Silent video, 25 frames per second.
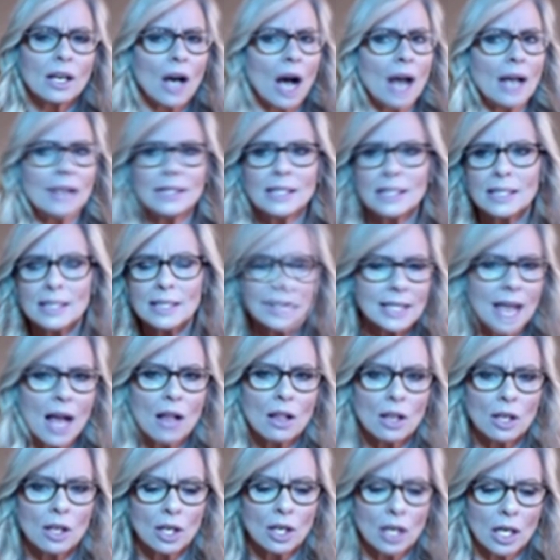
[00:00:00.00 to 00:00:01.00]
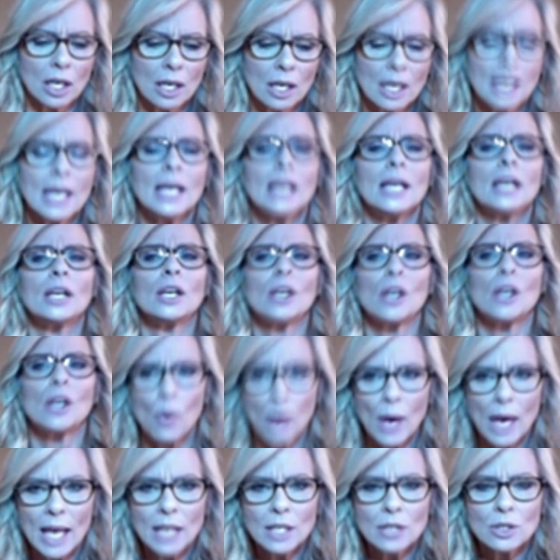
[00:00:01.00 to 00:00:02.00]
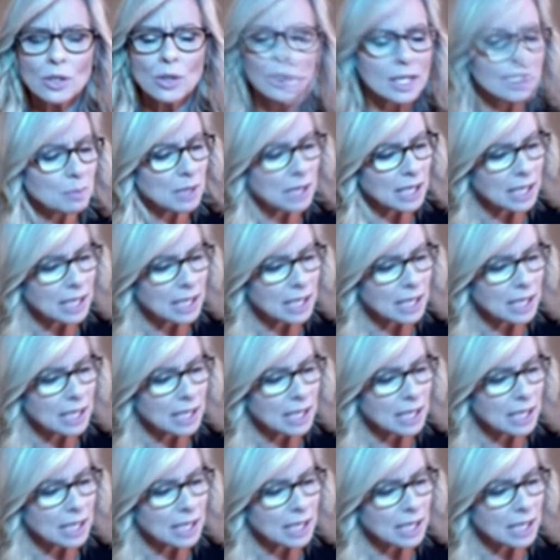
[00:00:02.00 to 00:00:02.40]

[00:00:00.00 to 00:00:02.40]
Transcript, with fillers: God didn't tell her go ahead and trust